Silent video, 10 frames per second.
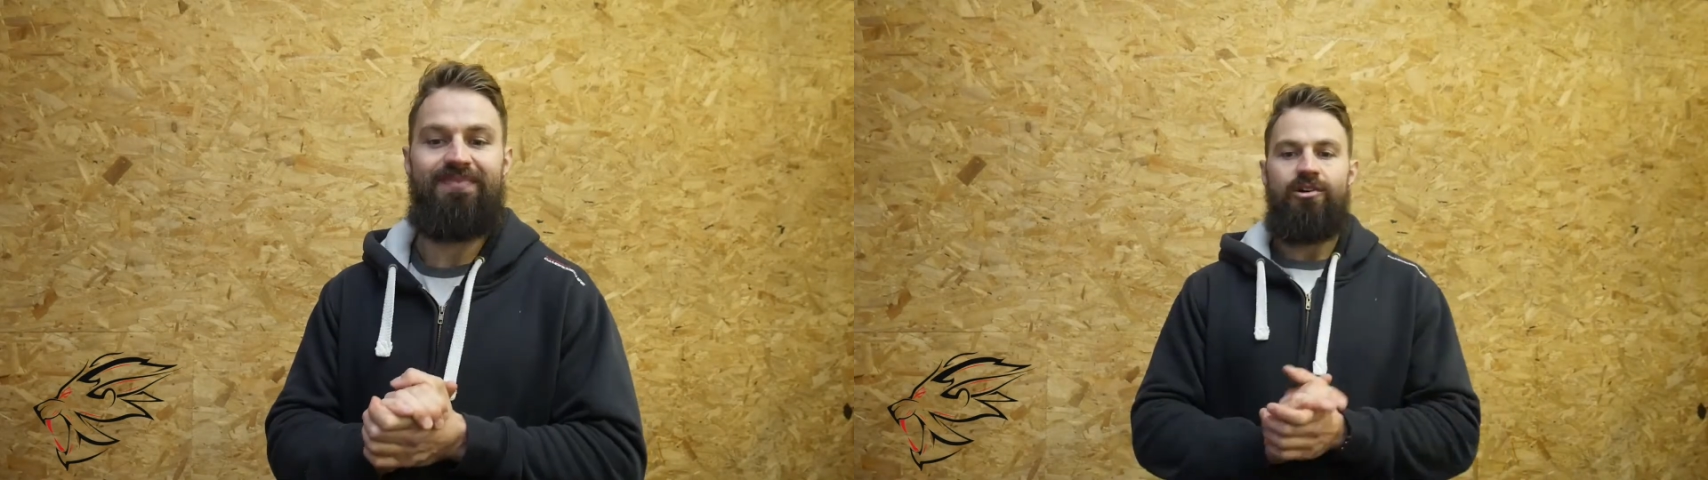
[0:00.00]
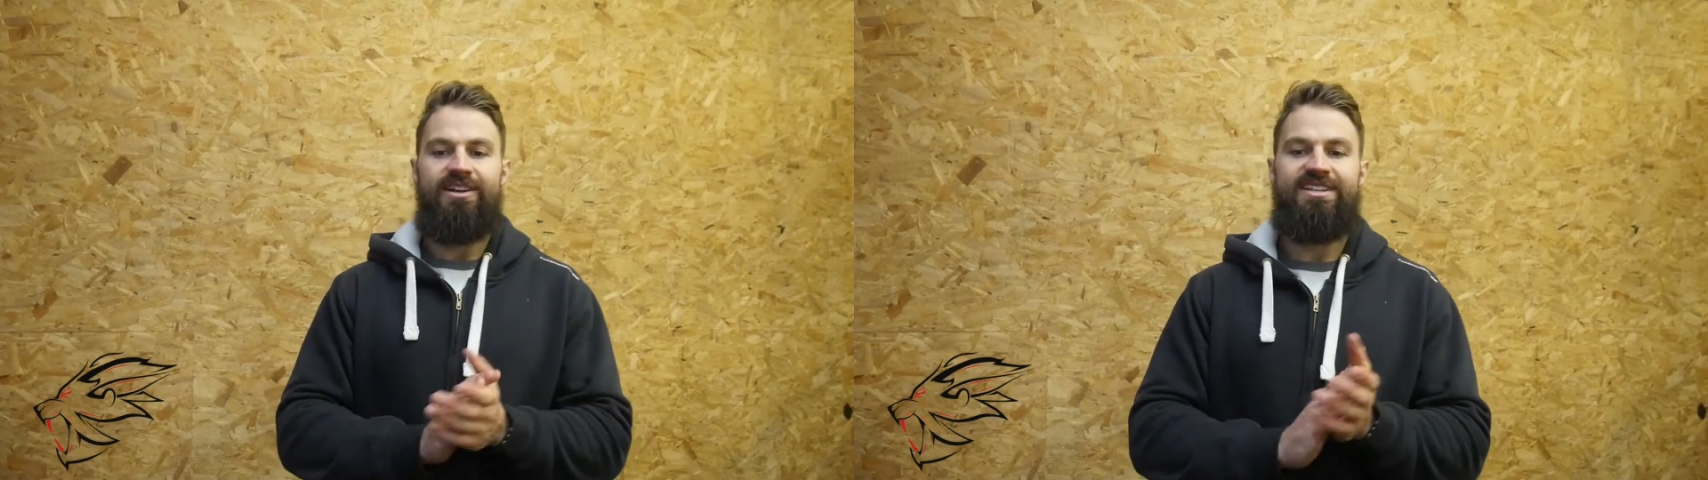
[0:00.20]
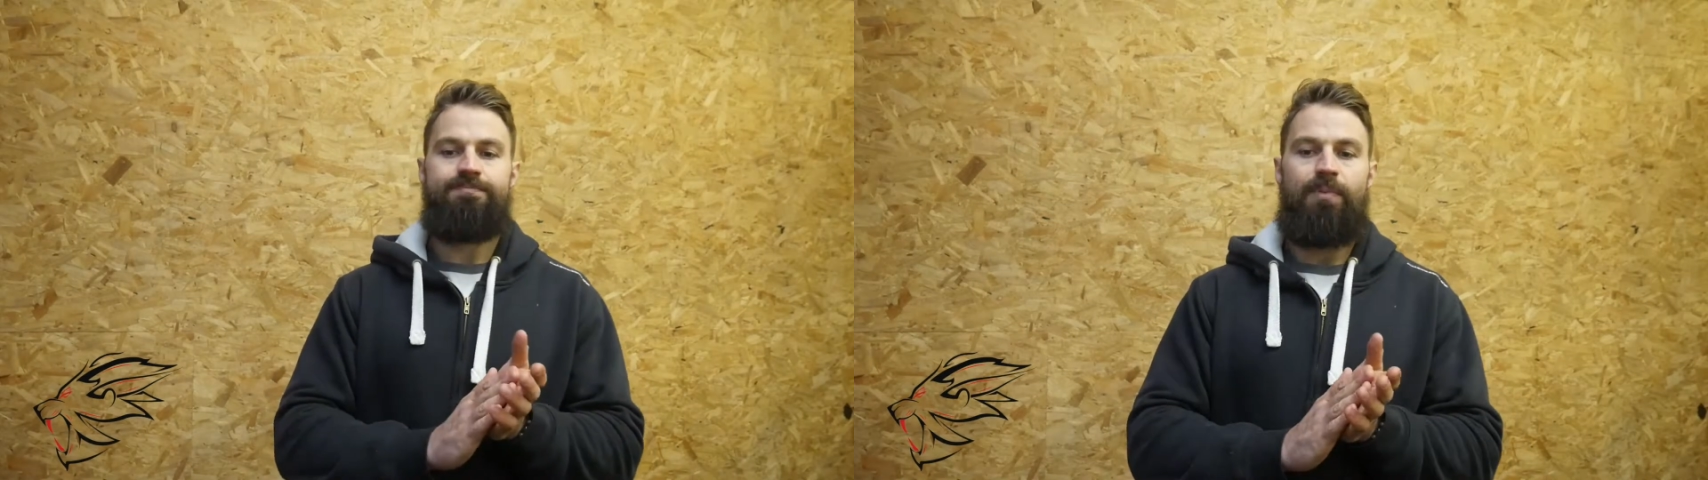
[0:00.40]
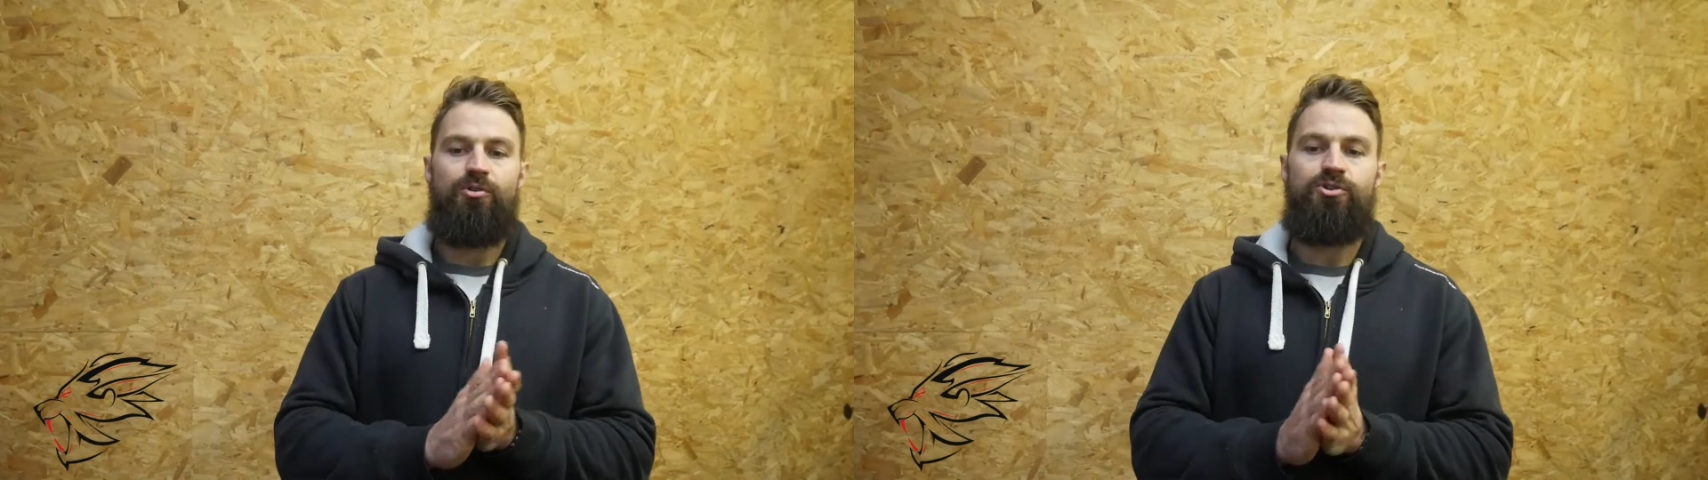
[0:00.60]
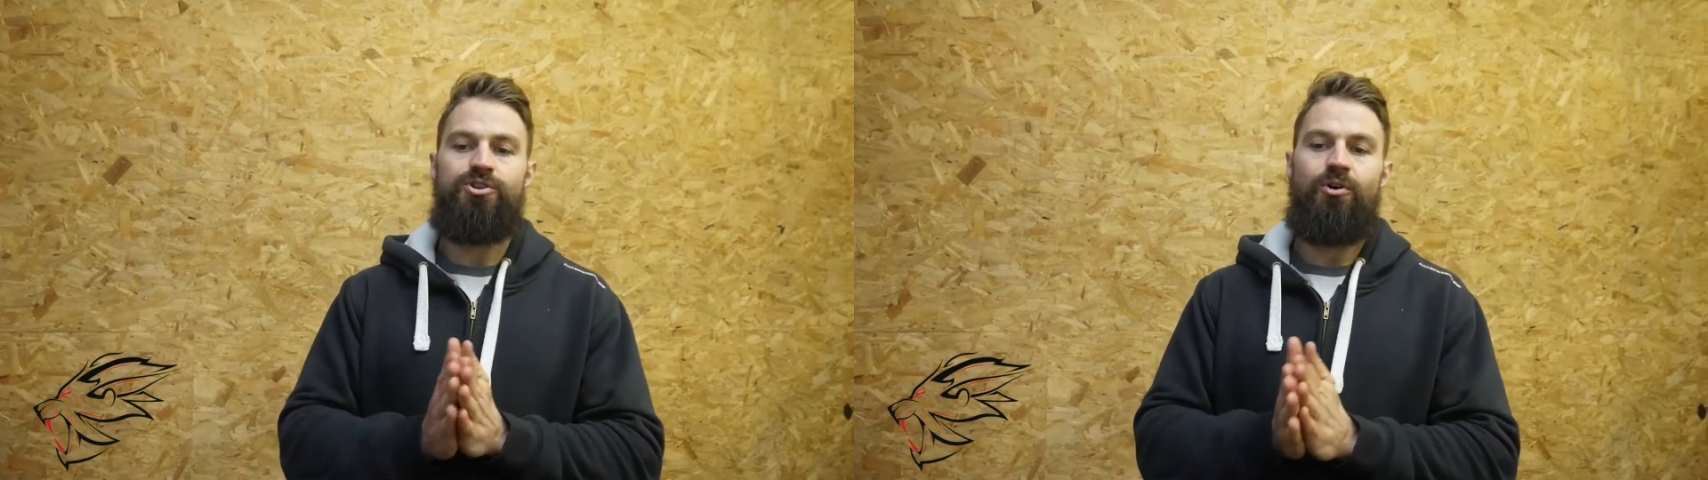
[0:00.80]
The
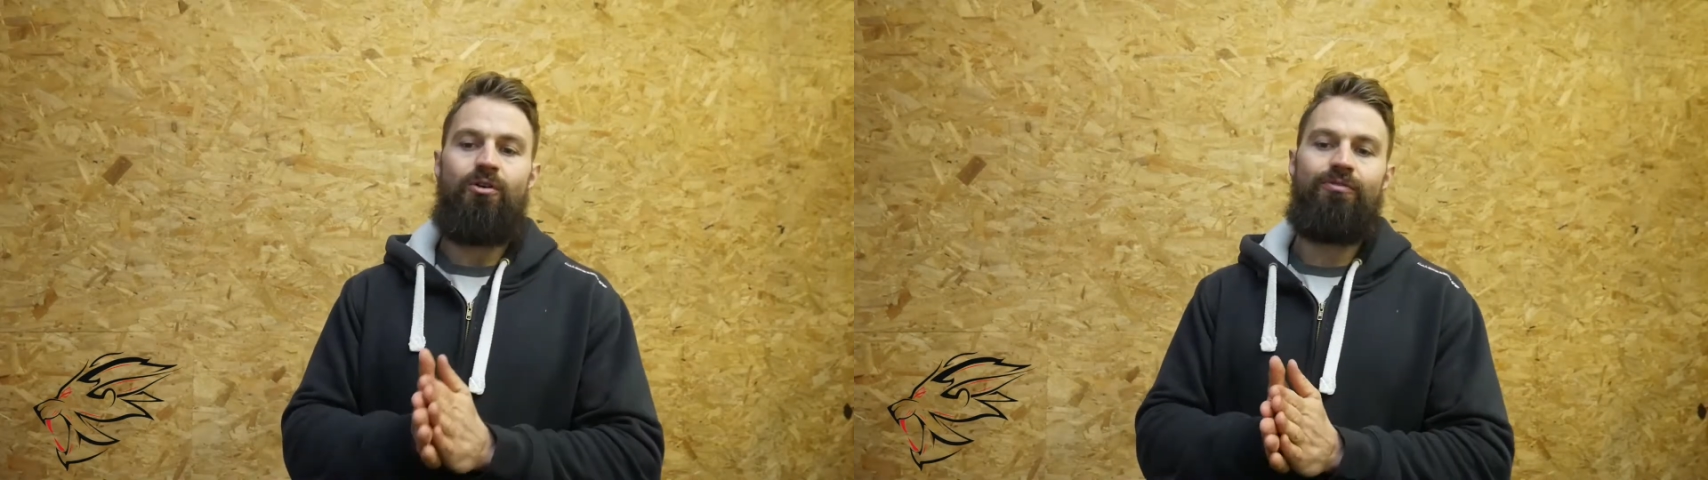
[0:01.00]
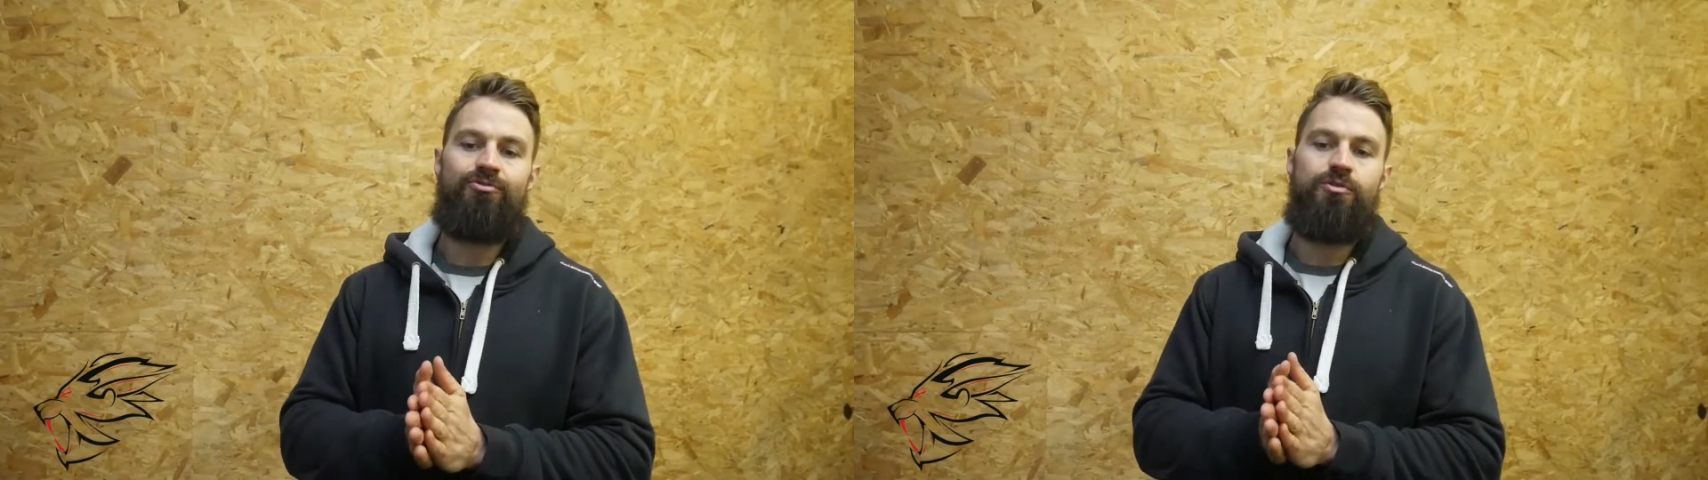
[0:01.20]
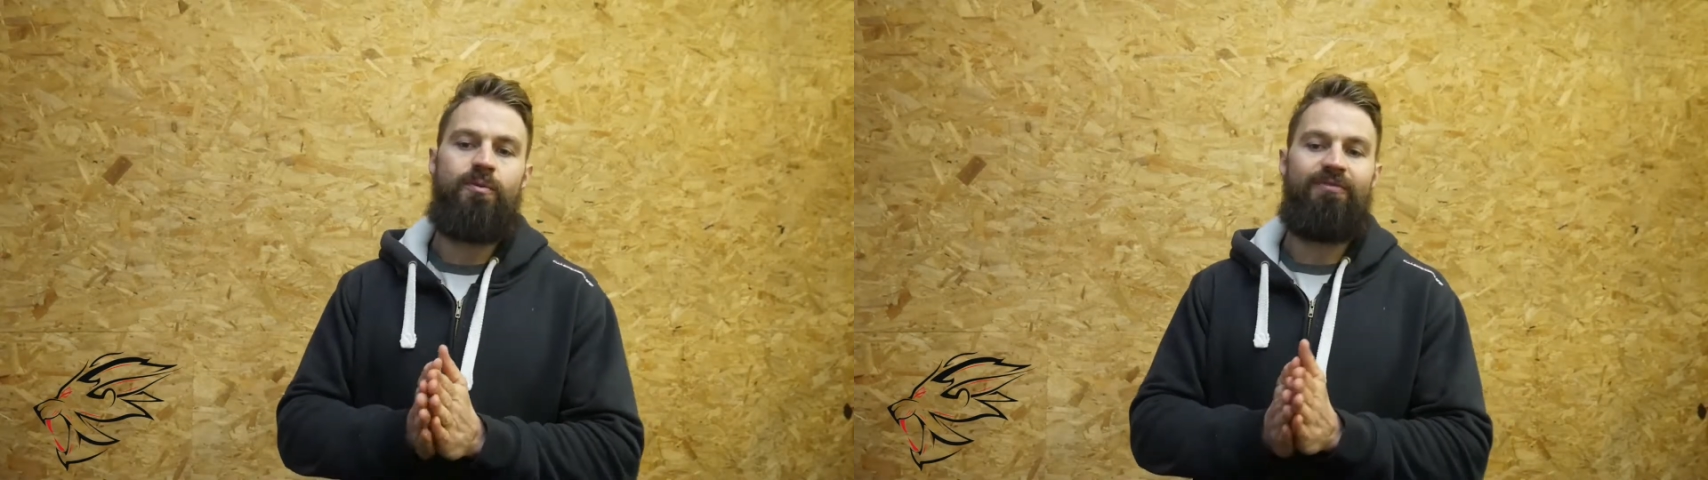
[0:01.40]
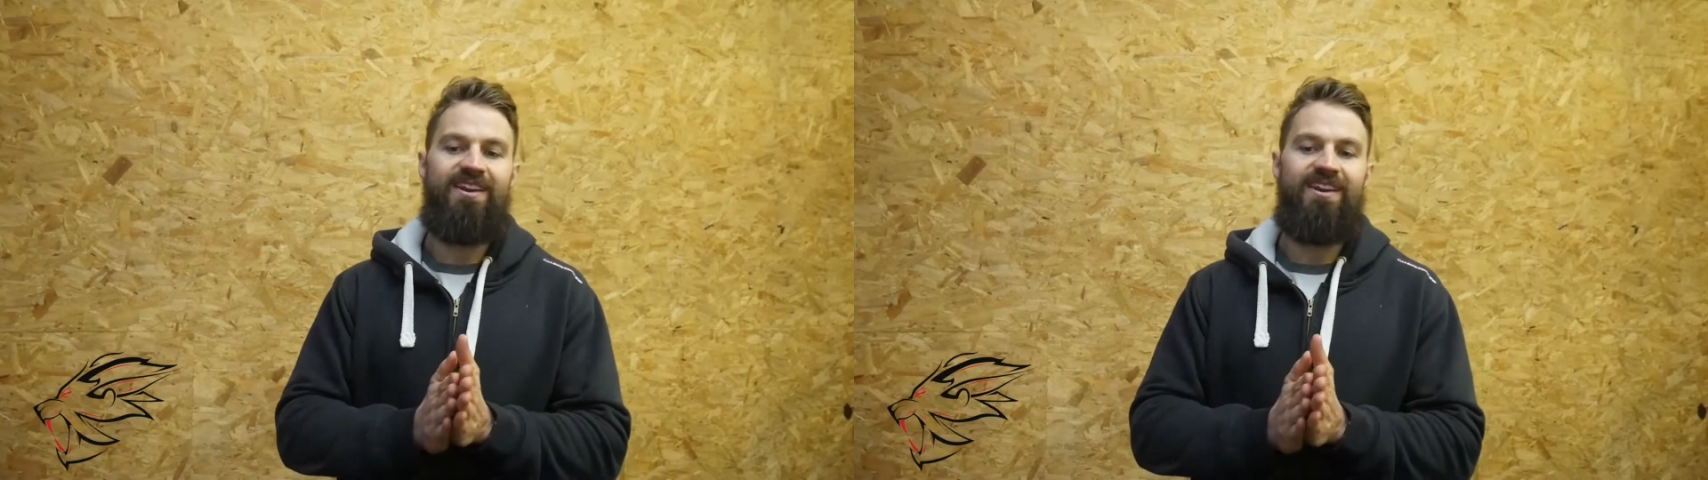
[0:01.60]
exposure of a group of